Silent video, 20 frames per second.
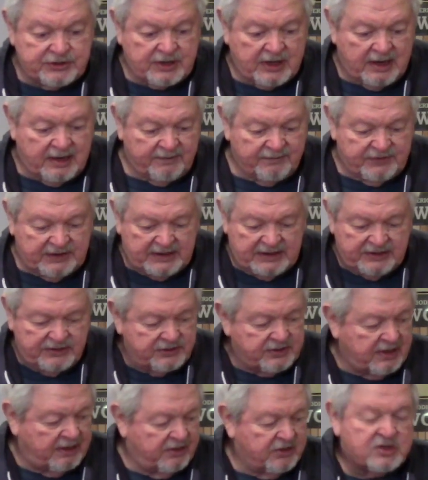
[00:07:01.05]
of
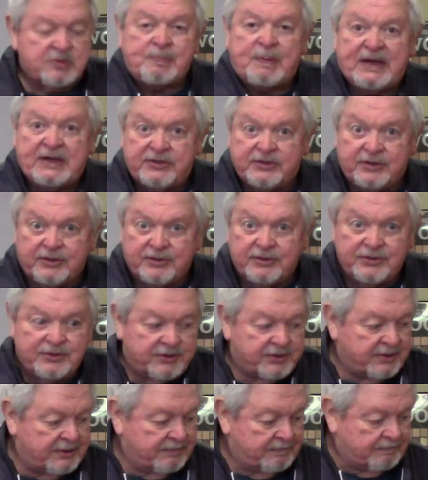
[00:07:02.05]
these
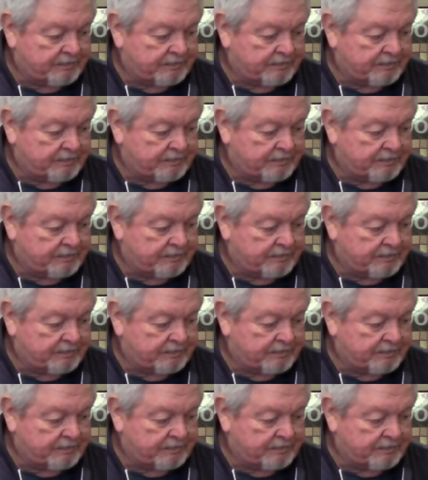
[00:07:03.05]
spacers.